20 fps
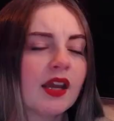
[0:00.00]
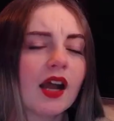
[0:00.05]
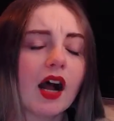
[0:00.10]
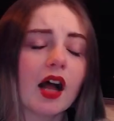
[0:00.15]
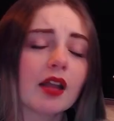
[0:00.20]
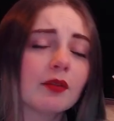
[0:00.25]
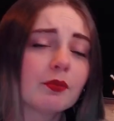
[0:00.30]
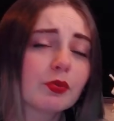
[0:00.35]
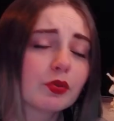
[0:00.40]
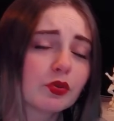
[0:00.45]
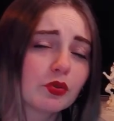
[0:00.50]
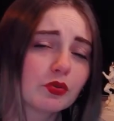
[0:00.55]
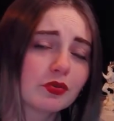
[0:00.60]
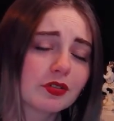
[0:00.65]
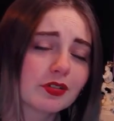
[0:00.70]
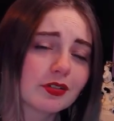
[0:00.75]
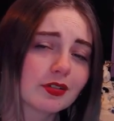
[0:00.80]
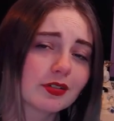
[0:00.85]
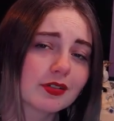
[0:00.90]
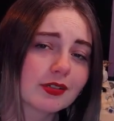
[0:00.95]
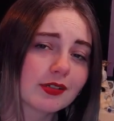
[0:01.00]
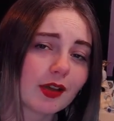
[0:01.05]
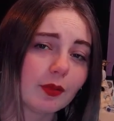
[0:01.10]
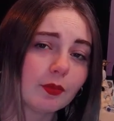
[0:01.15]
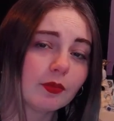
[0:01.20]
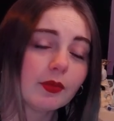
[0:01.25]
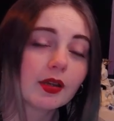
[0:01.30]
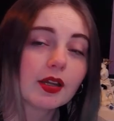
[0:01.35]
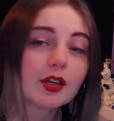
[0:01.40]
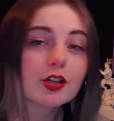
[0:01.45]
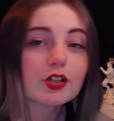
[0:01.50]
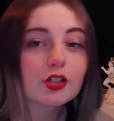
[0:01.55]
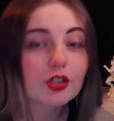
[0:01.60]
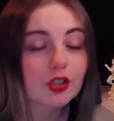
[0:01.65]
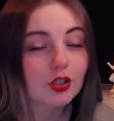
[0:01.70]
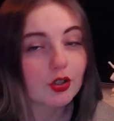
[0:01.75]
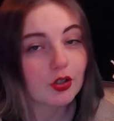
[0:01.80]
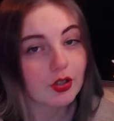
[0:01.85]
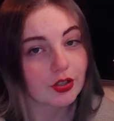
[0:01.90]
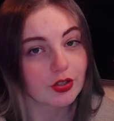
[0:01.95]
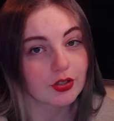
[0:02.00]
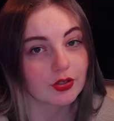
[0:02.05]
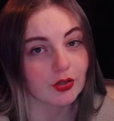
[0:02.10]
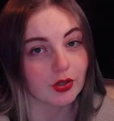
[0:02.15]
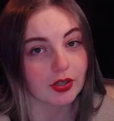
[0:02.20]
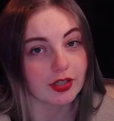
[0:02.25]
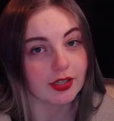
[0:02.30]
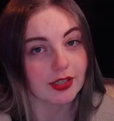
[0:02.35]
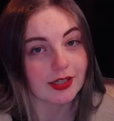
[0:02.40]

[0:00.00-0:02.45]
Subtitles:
Unbeknownst to some, Scottish soil